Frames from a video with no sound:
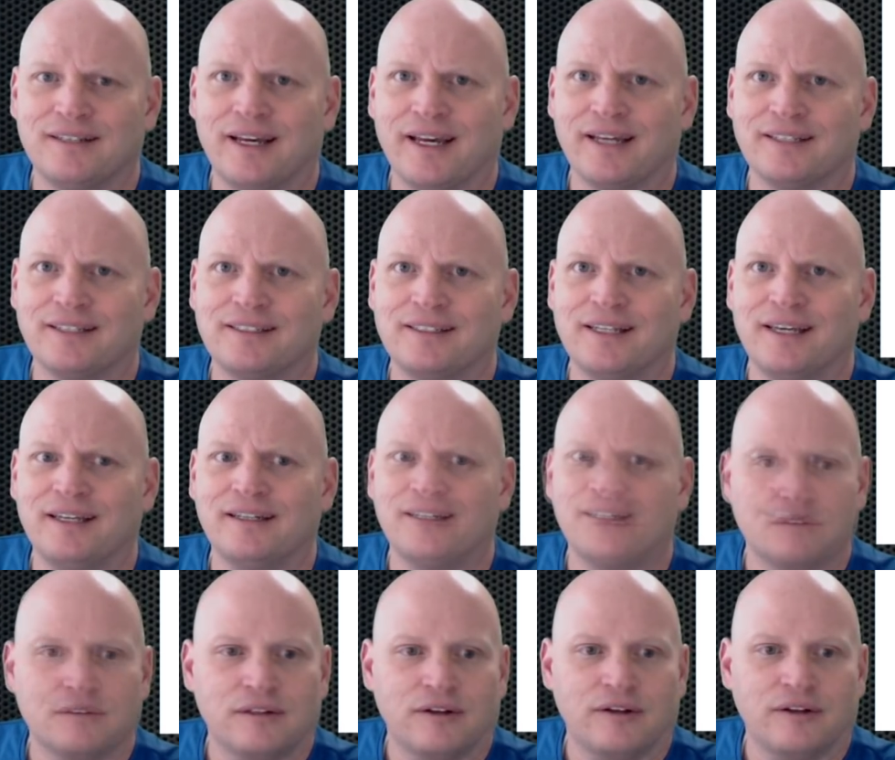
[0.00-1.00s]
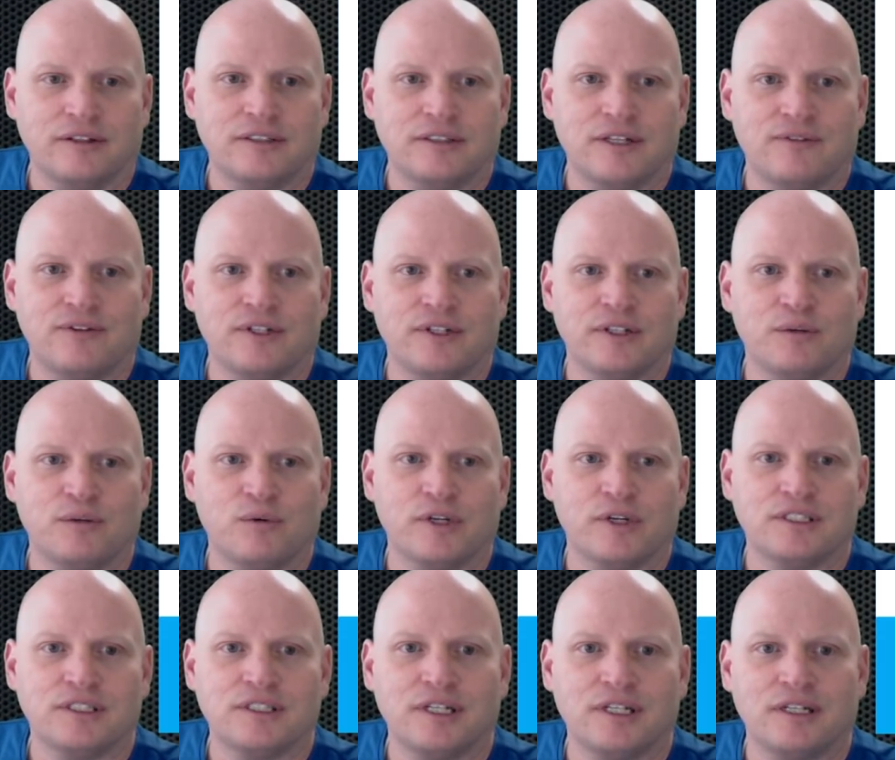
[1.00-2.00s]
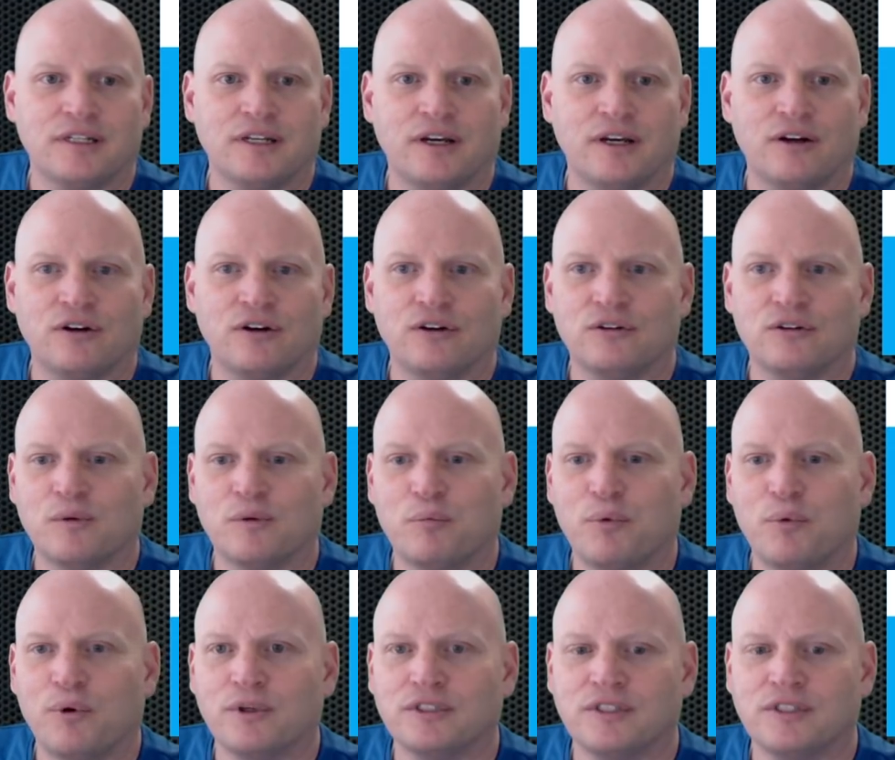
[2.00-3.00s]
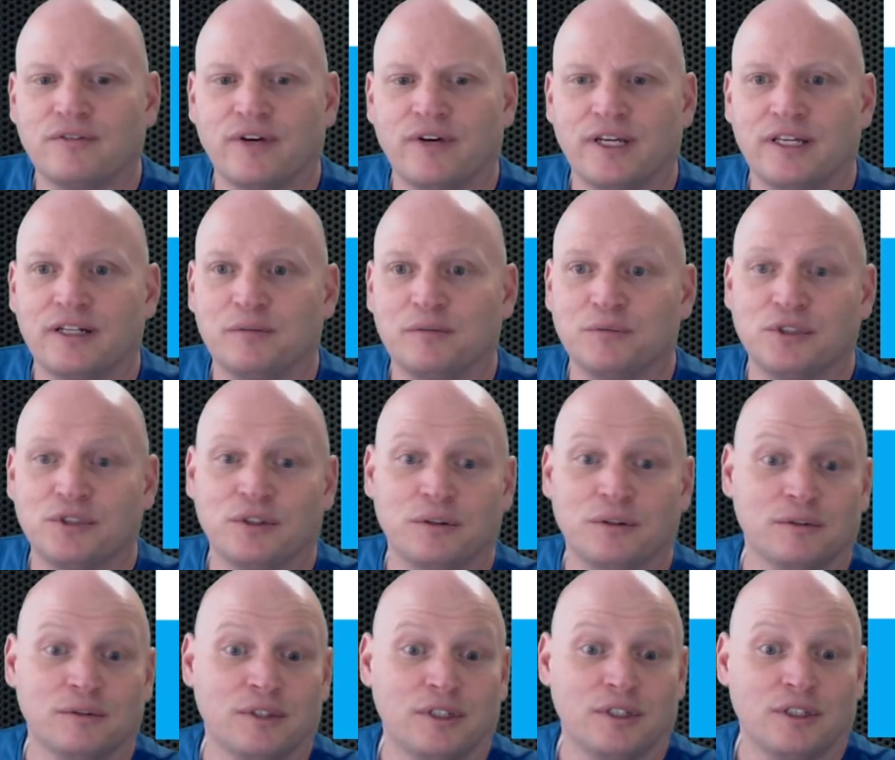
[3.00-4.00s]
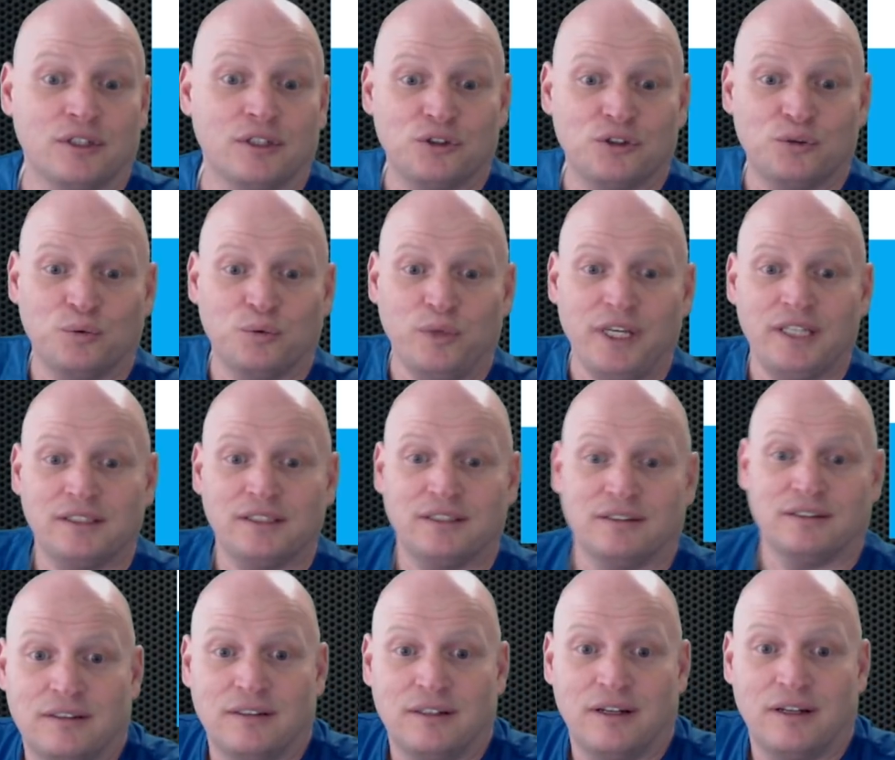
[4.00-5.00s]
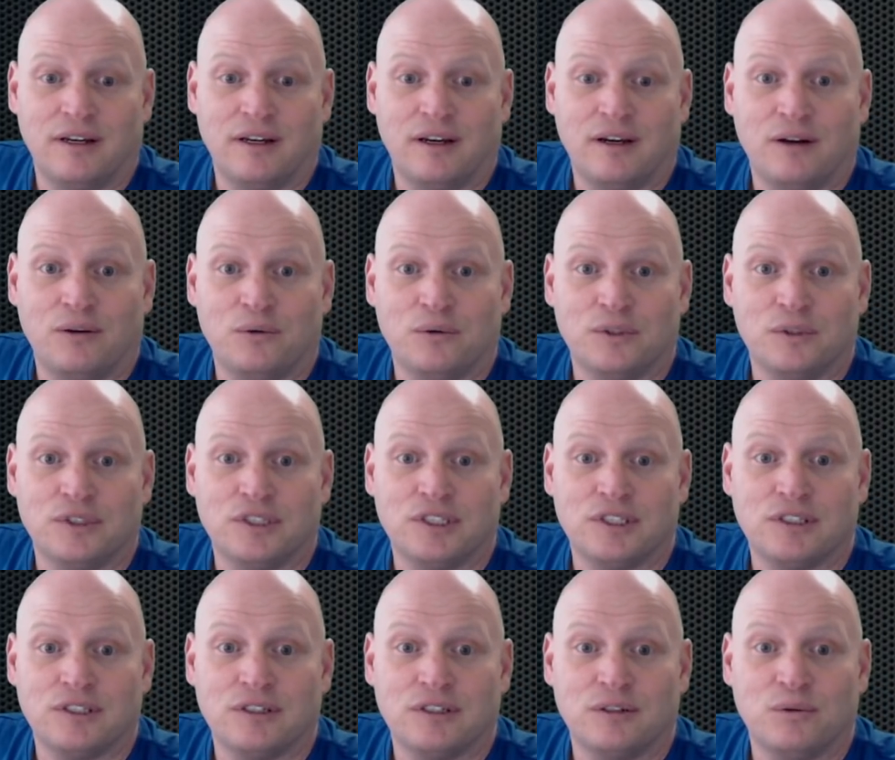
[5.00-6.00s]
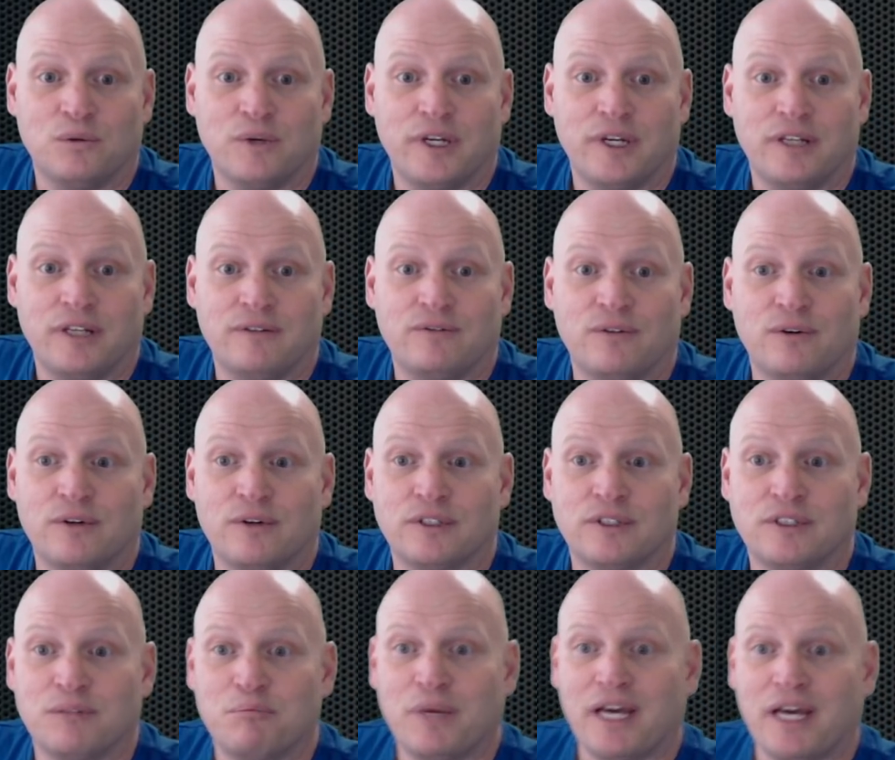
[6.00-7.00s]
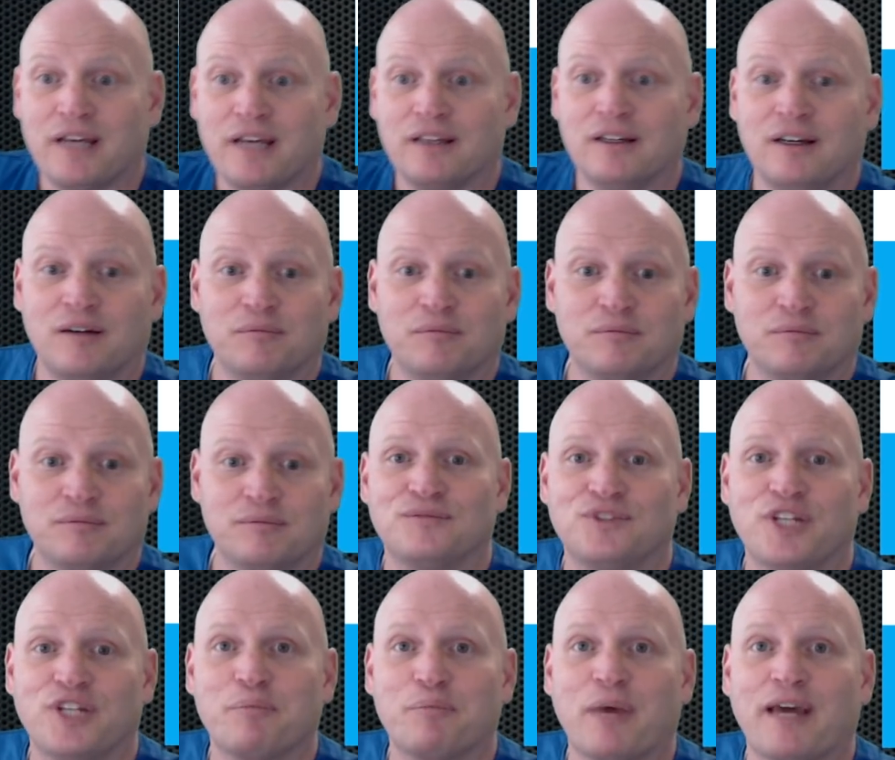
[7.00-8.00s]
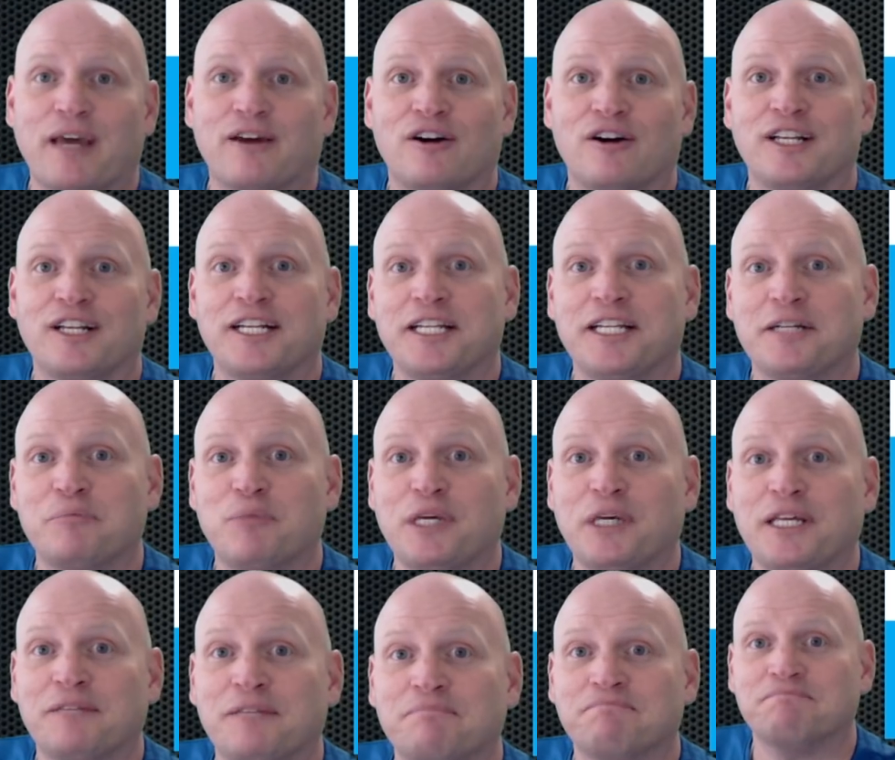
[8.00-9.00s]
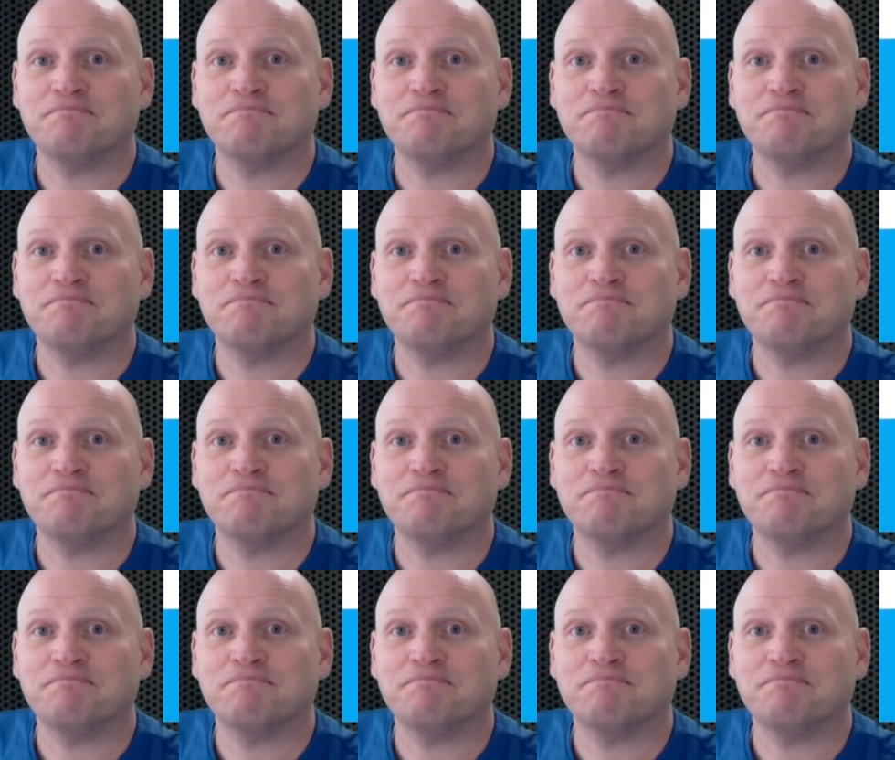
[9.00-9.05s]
I gotta say. Uh, definitely want to send error reports if I get them. So sweet. Now we're just going to wait for it to back up. Check back on it in a bit.